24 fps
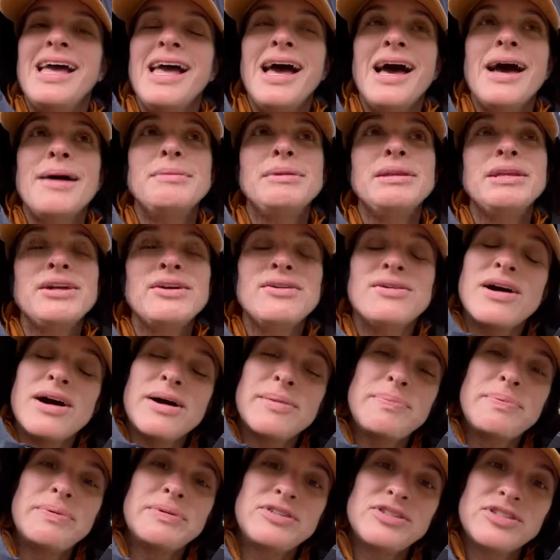I'm gonna go
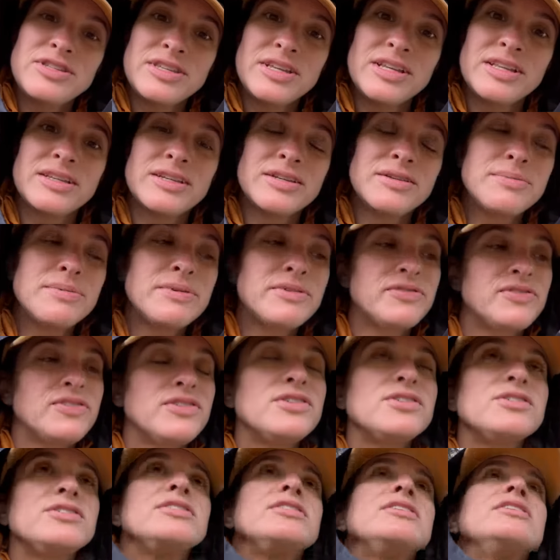up just a little bit
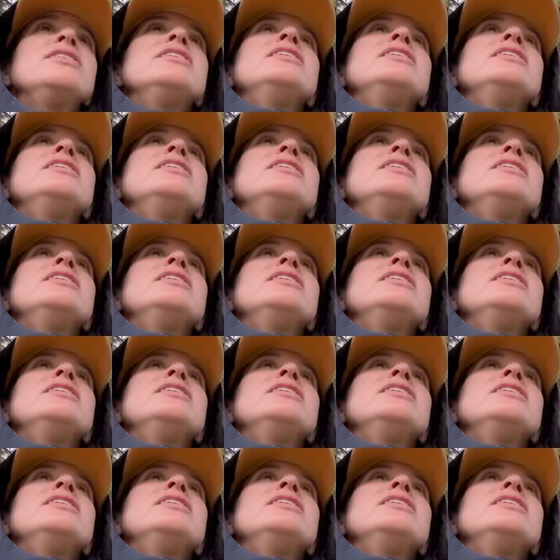further